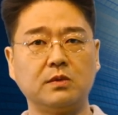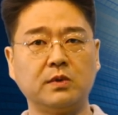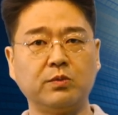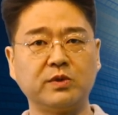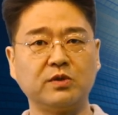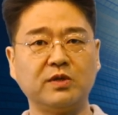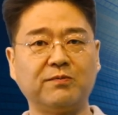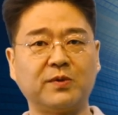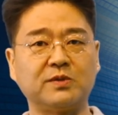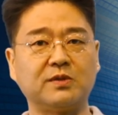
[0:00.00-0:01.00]
Then what's the
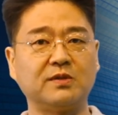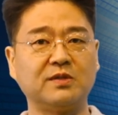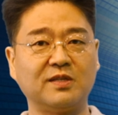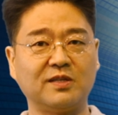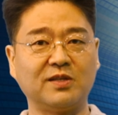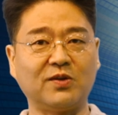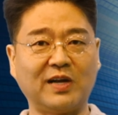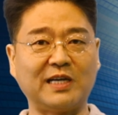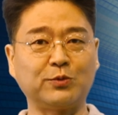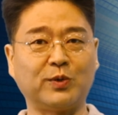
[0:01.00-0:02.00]
difference? The
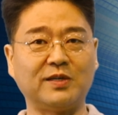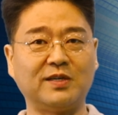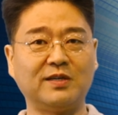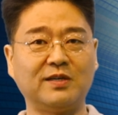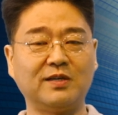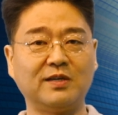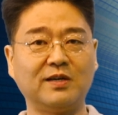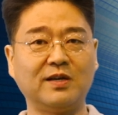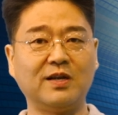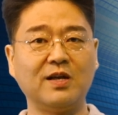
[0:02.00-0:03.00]
last one.
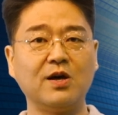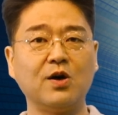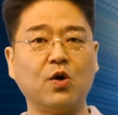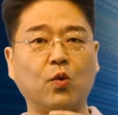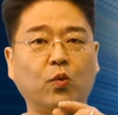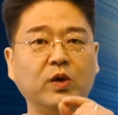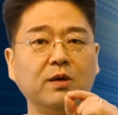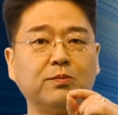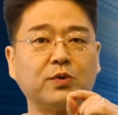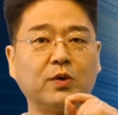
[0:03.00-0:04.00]

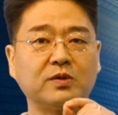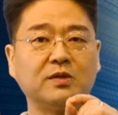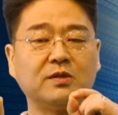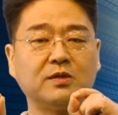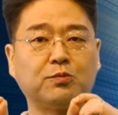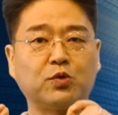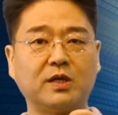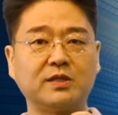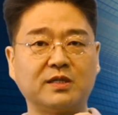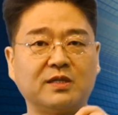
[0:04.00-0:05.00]
We broke the
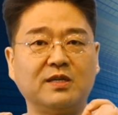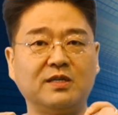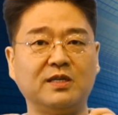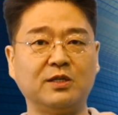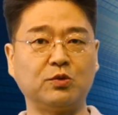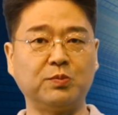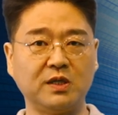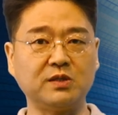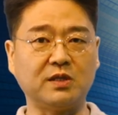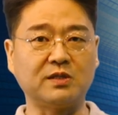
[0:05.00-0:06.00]
project into
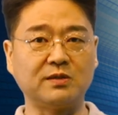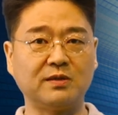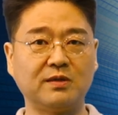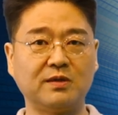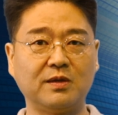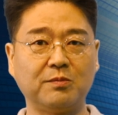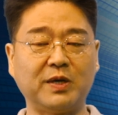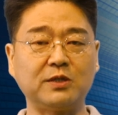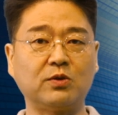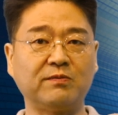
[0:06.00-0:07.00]
pieces
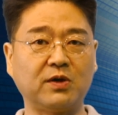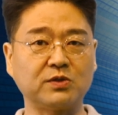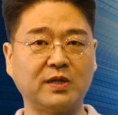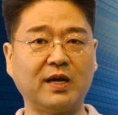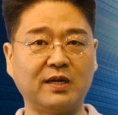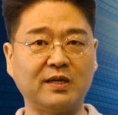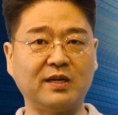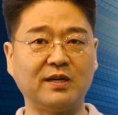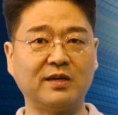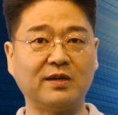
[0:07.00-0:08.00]
based on
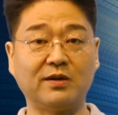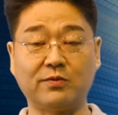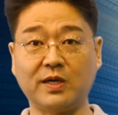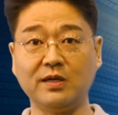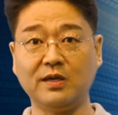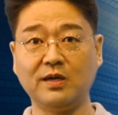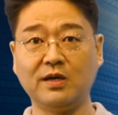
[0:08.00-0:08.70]
functionality, right?